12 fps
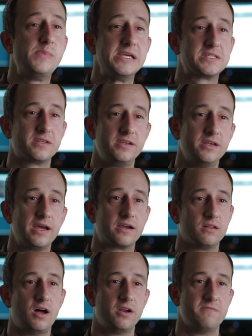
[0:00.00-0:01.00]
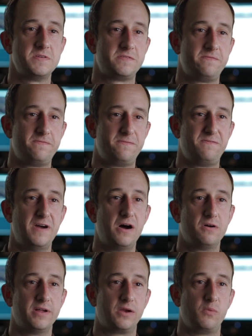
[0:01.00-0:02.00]
Basically, like a lot of us
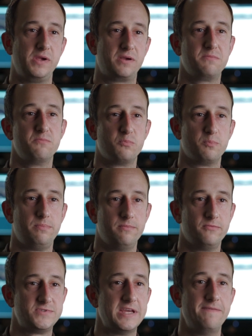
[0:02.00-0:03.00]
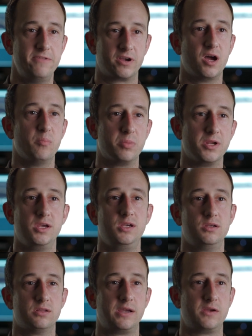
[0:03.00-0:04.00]
felt like we saved the
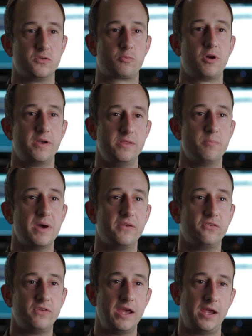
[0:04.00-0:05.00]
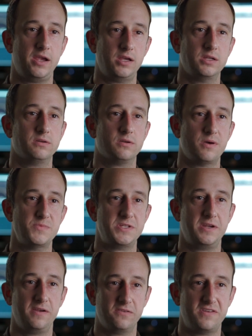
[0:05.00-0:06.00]
company. Like it was probably the best day in
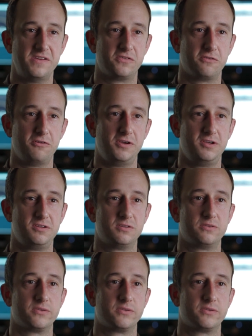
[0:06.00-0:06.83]
Obsidian's history.